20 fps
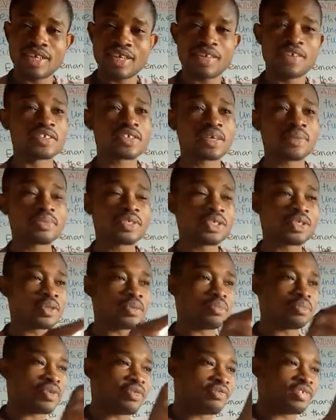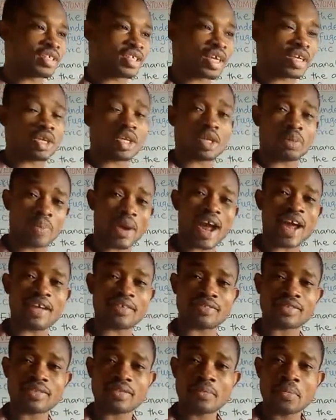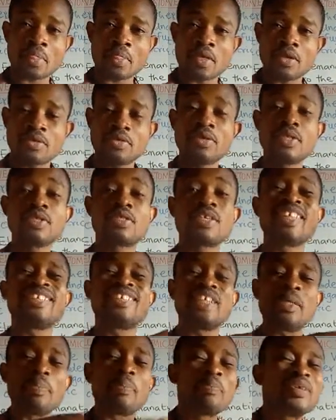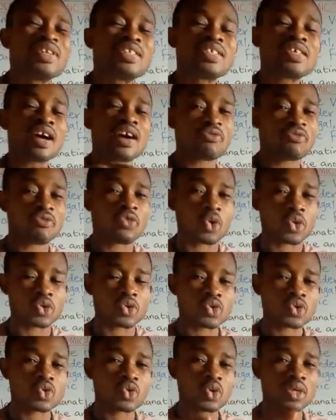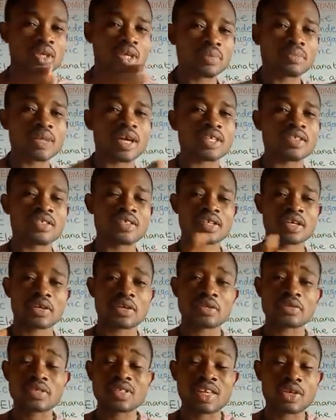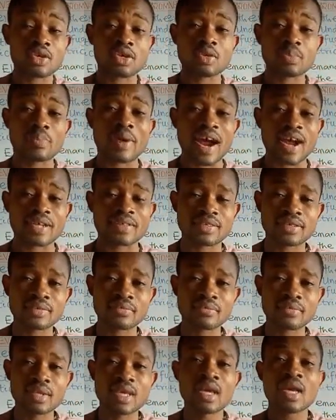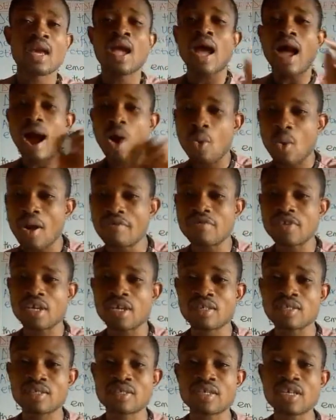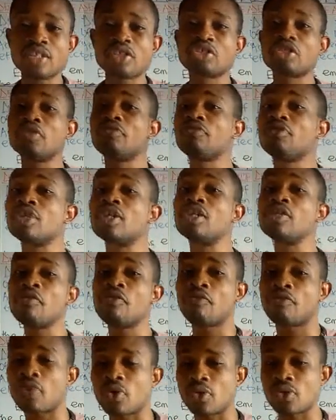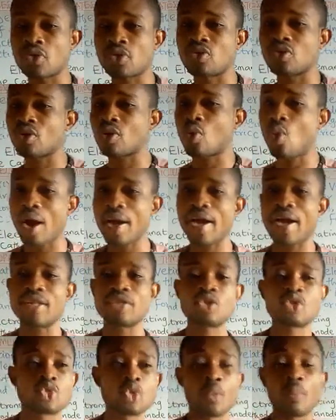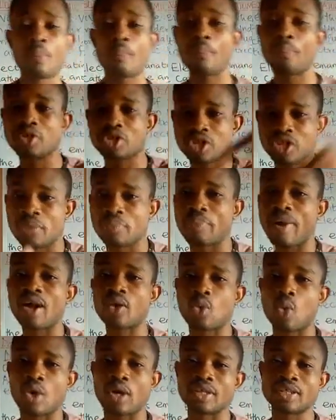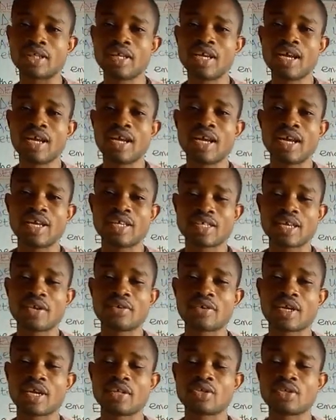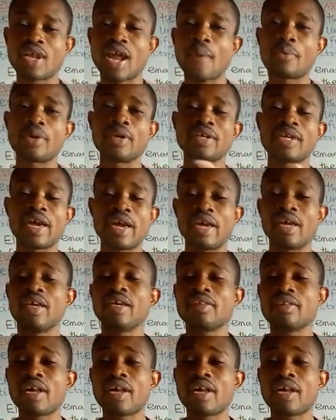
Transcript: there is something to move in the circular path you need centripetal force to keep that in a circular path. However, centrifugal force is required to push it backward. Is that okay? To that point A.